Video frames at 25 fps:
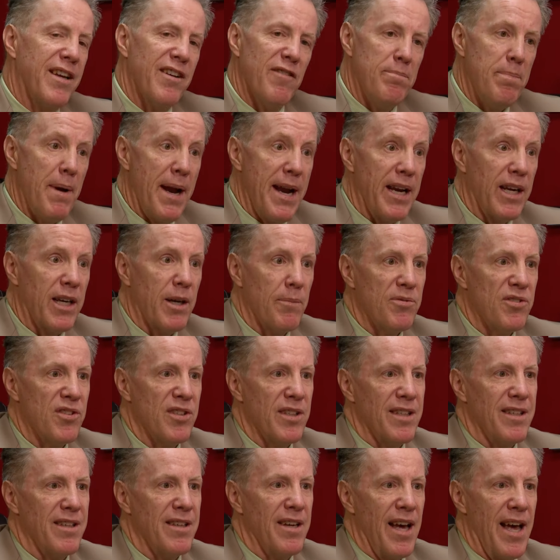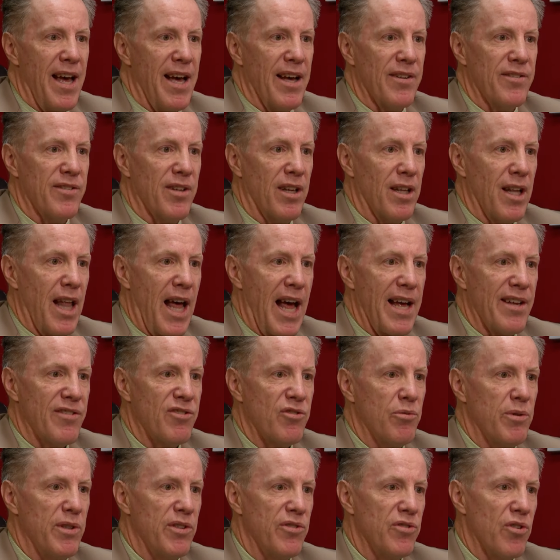of bankruptcy as a
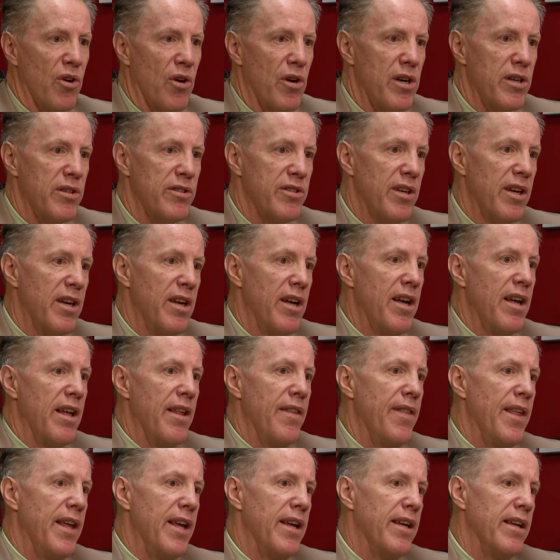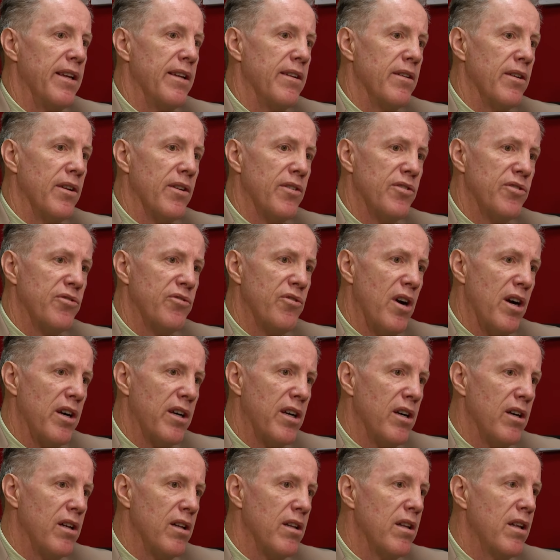last resort. They
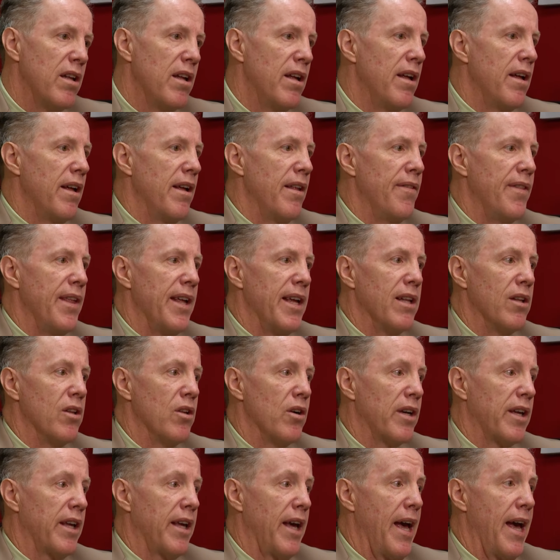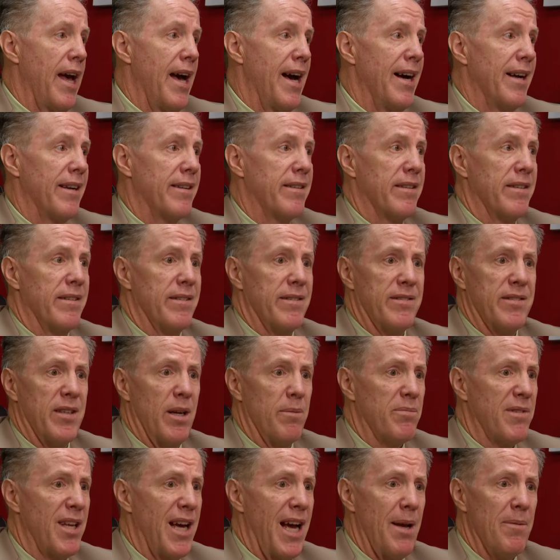struggle.
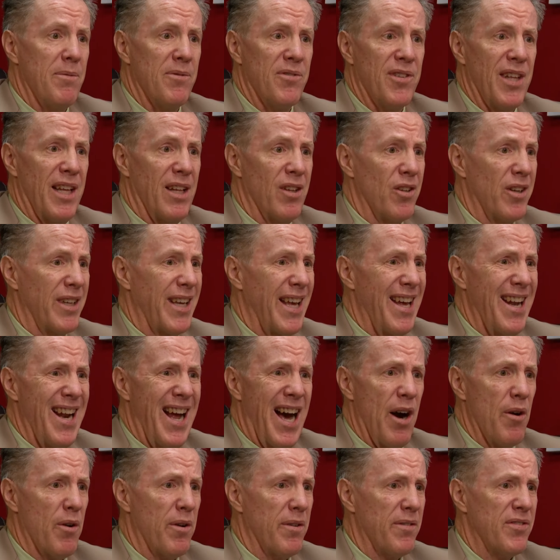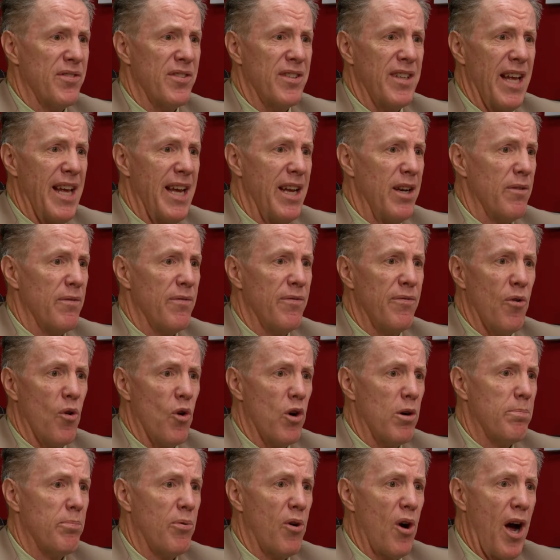Sometimes they look at out-of-state
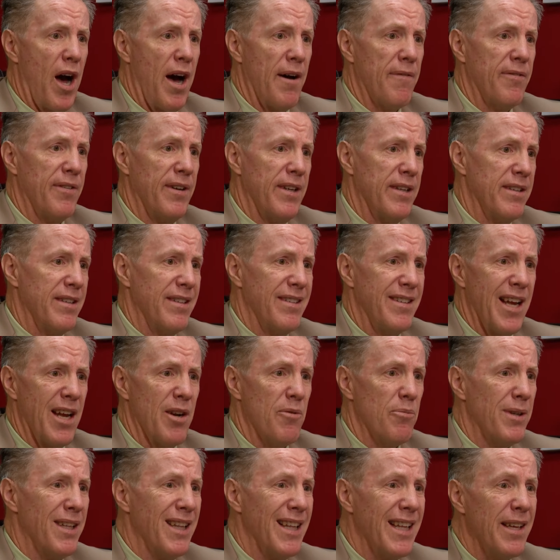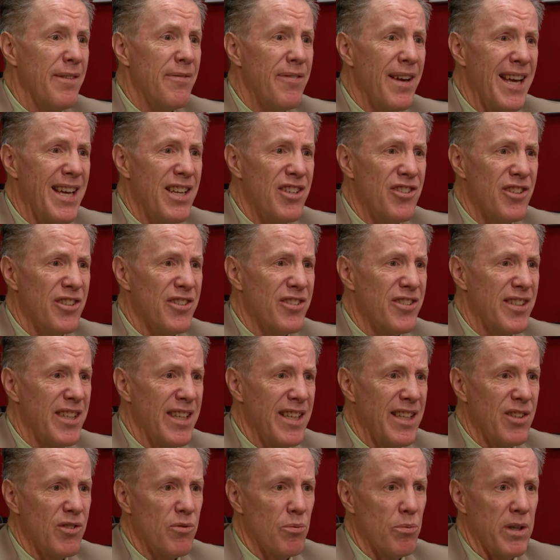for-profit debt relief
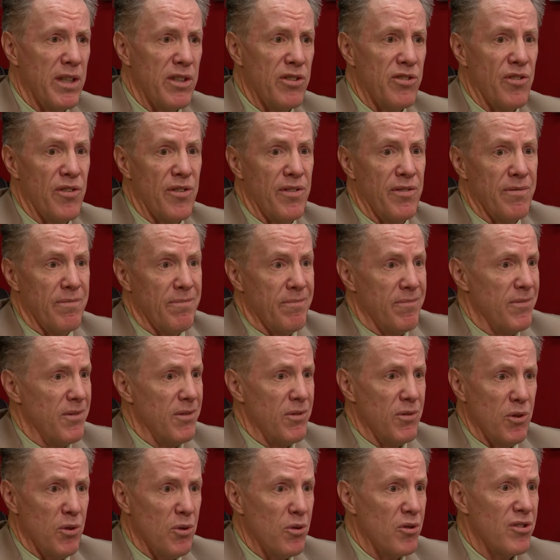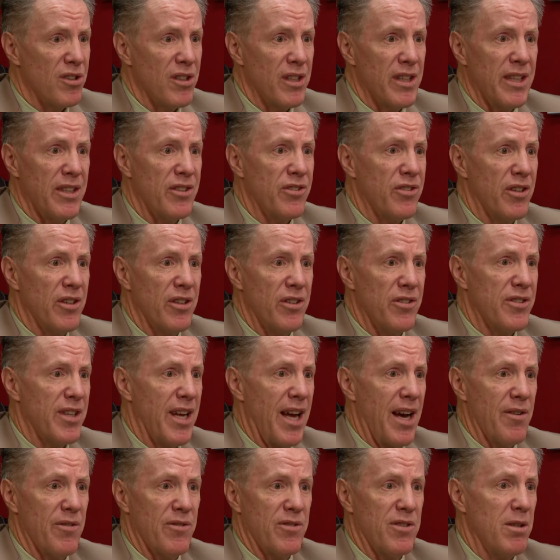agencies, which usually turns
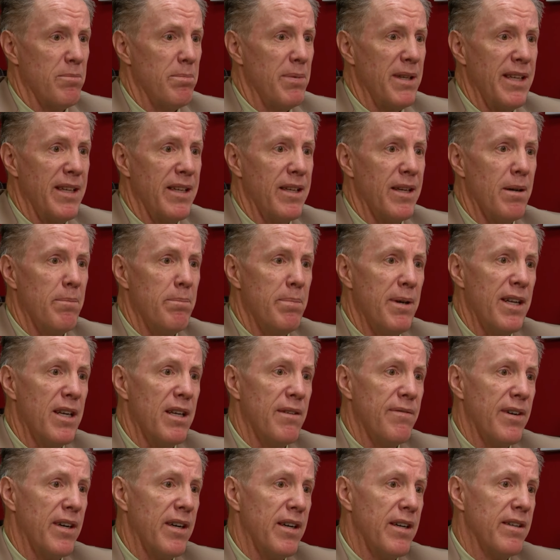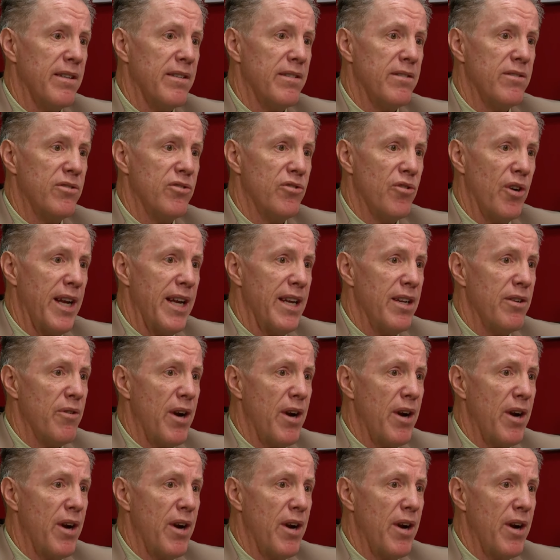out to be a bit of a train